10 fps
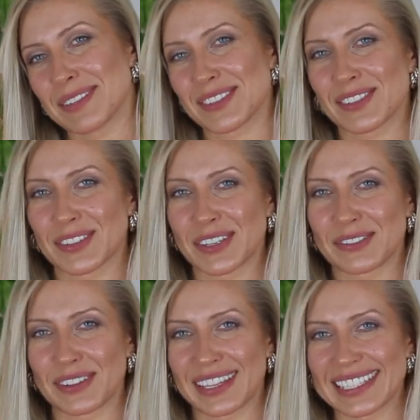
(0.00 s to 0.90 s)
bit shorter
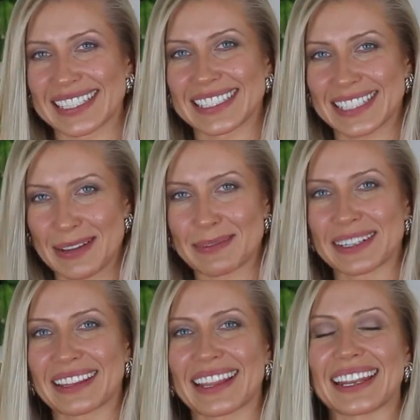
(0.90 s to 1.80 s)
for this
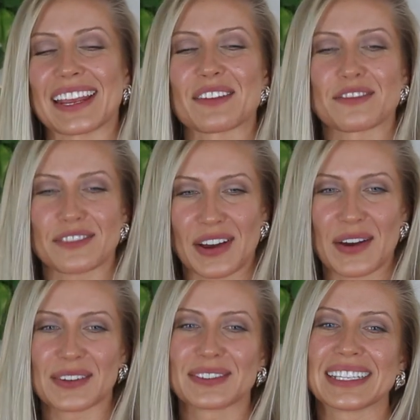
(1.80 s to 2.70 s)
summer, then I
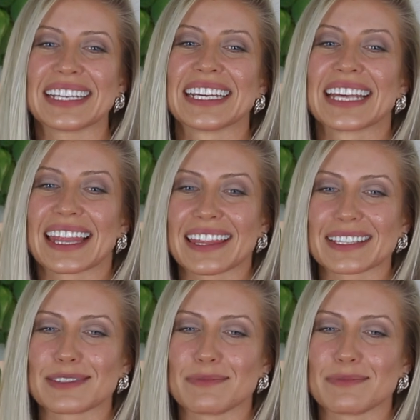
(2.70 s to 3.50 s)
found this